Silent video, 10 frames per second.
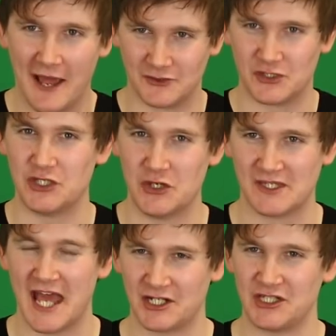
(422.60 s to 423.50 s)
us just use
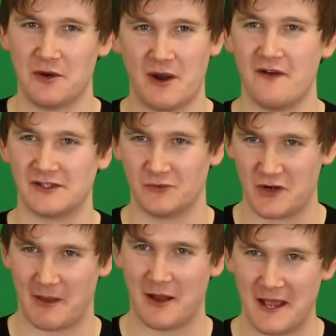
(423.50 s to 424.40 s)
their shit without having to
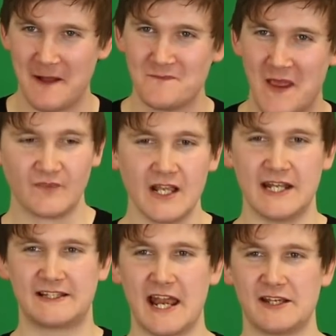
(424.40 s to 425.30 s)
worry about it. And
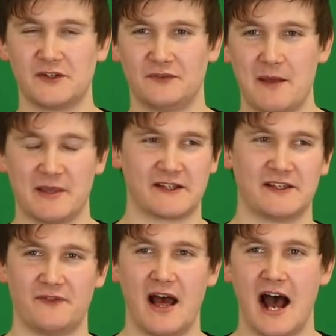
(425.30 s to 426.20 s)
he says stuff like, because
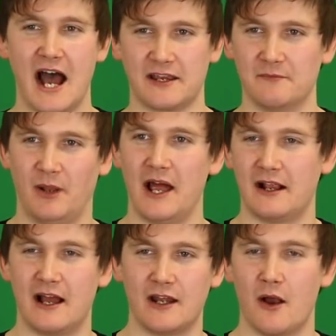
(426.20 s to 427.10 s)
of that, I can play
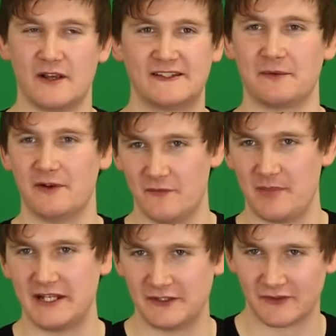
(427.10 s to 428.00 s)
a segment of a
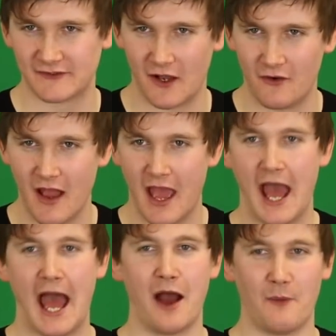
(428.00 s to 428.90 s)
Beatles song.
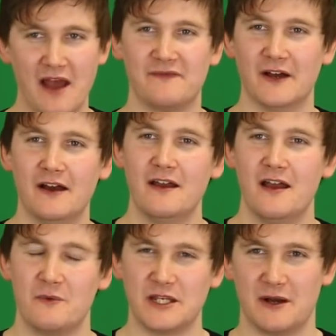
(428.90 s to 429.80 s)
However,
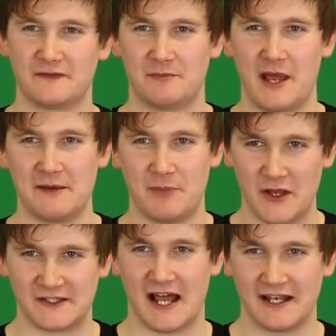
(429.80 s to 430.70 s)
we do have to pay
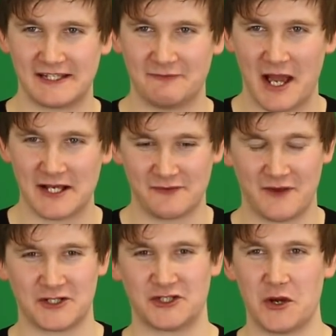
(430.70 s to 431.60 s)
personality rights. If
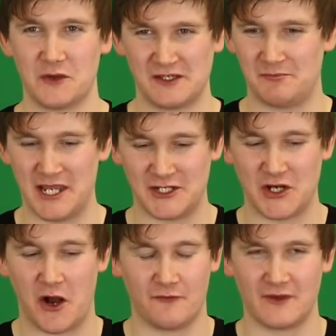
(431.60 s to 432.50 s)
I show you this
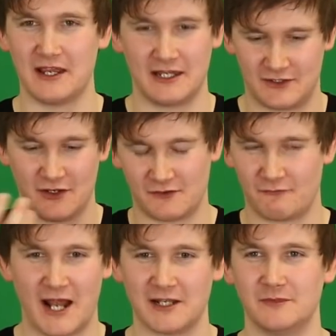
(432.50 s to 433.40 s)
picture of, and he shows a
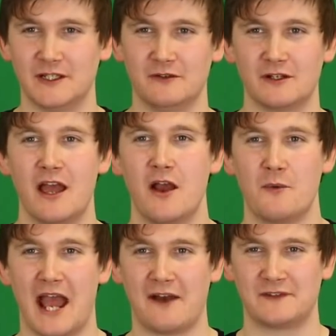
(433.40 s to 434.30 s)
random dude,
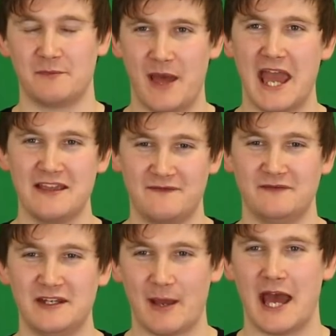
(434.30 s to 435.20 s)
we have to pay
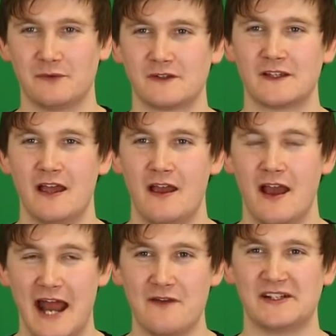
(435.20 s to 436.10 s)
£50.
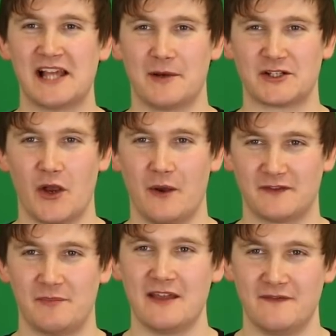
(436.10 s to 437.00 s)
And every time I show it, we have
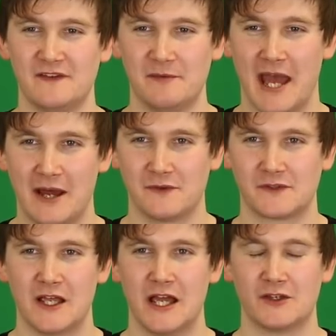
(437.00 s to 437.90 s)
to pay
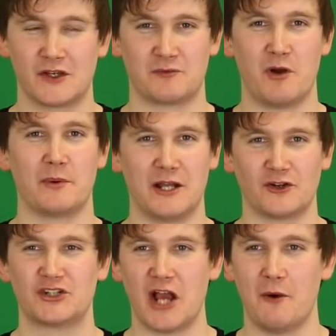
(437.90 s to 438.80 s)
£50. So I should probably
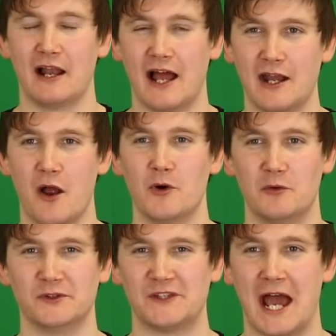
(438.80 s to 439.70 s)
not show it
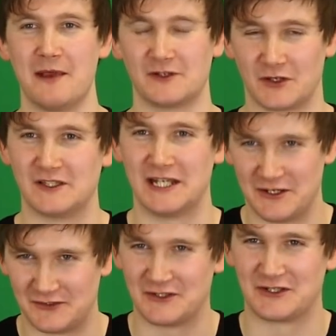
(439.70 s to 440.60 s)
multiple times and
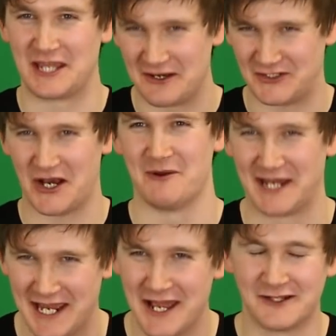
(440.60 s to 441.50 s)
continues to just keep showing
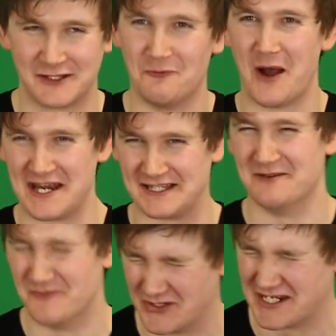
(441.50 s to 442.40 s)
it to waste the
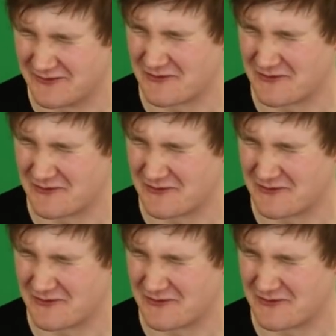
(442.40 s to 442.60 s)
money of the